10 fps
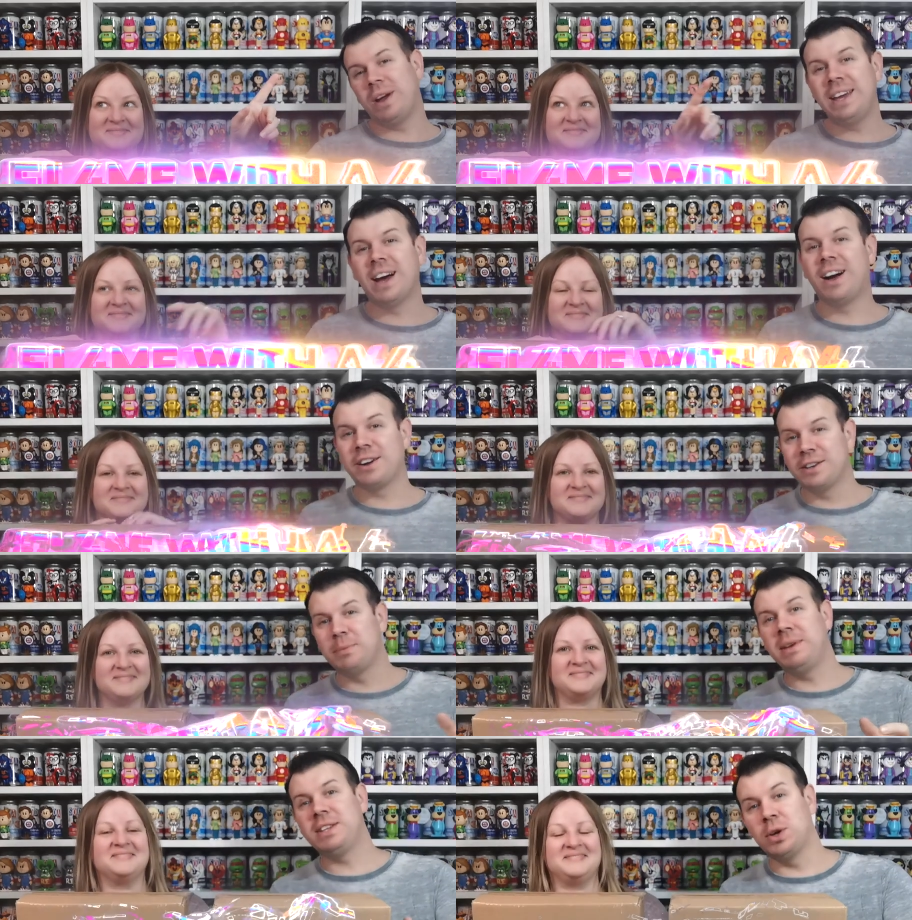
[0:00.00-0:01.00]
Speaker 1: we are going to
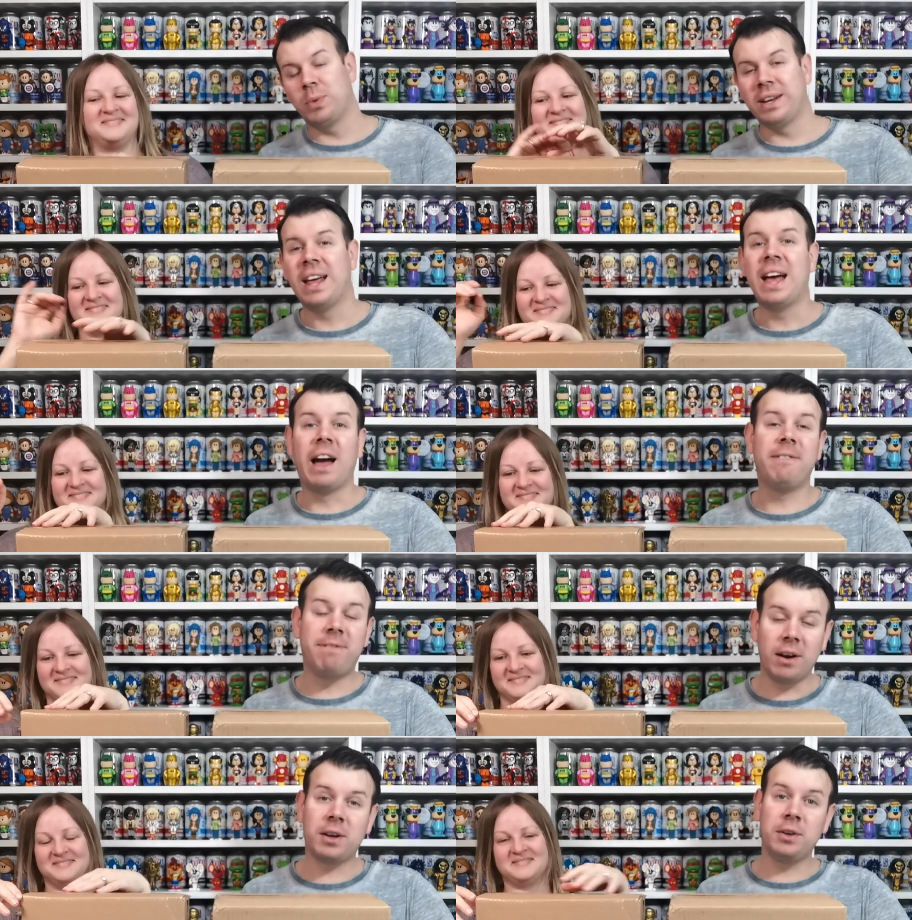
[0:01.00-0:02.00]
be doing a
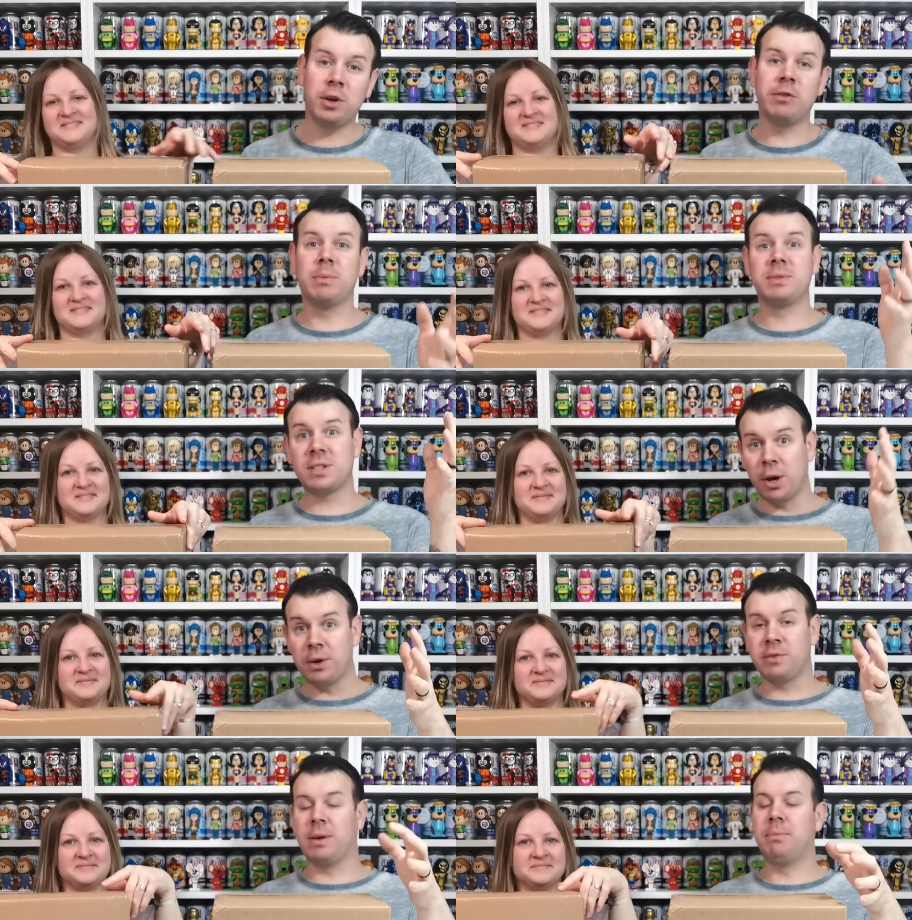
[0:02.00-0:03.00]
Funko Europe
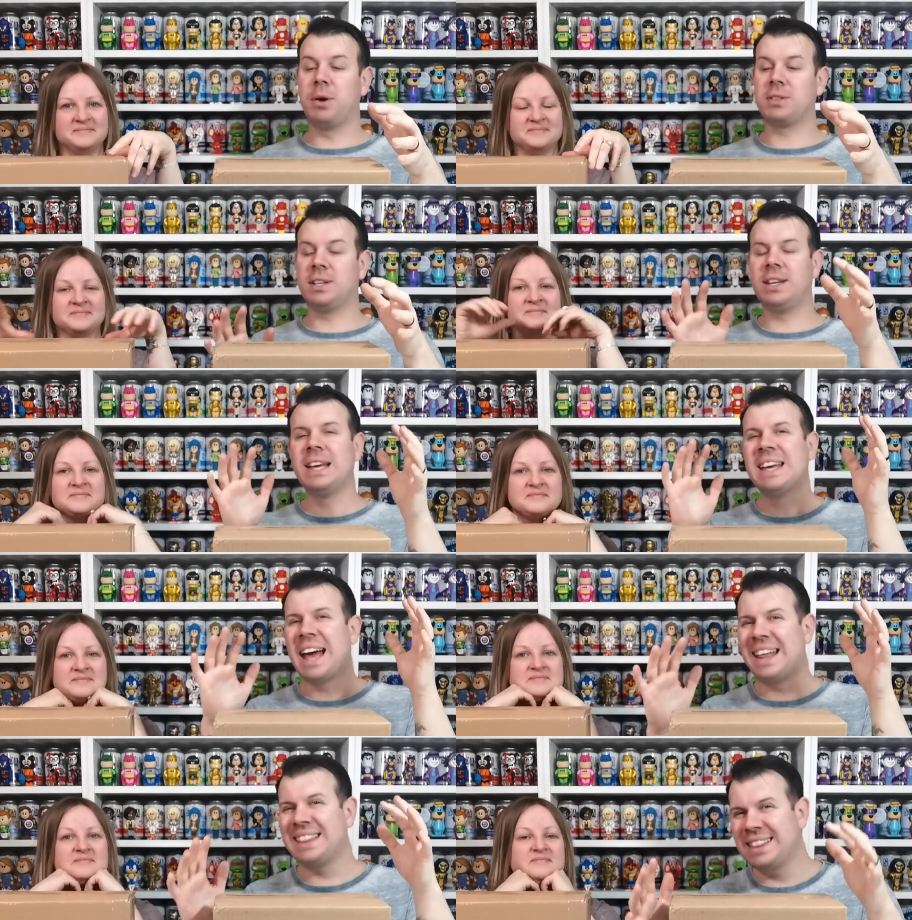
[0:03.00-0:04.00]
soda unboxing,
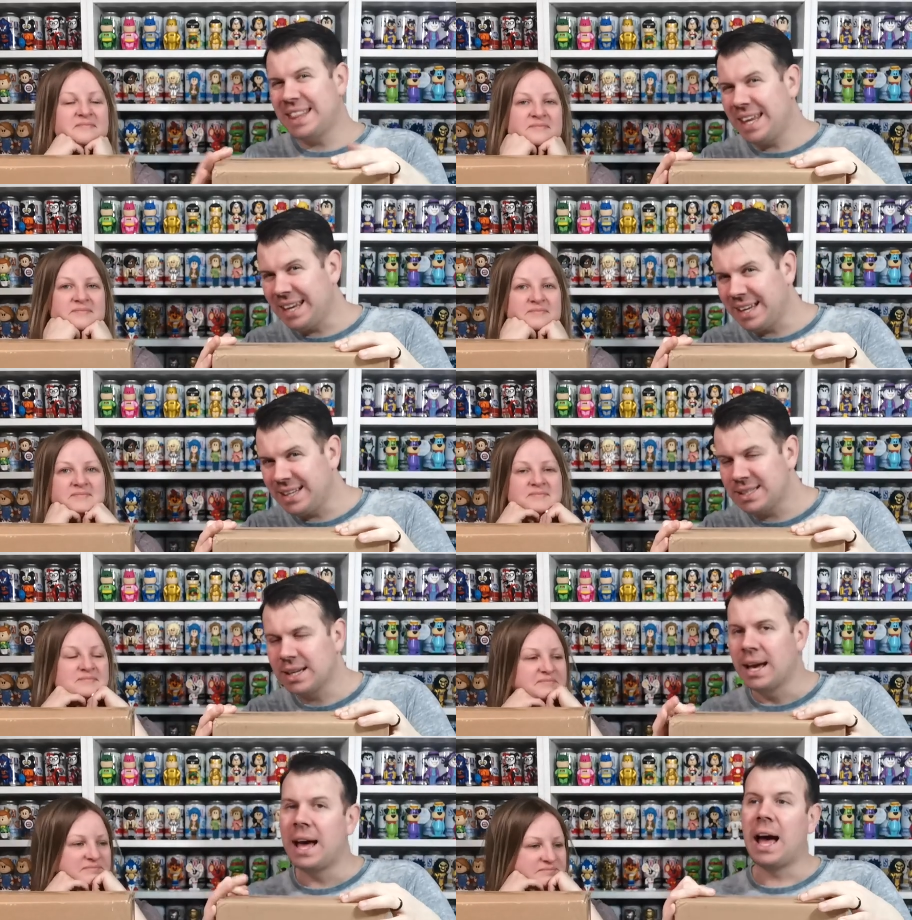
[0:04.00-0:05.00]
and these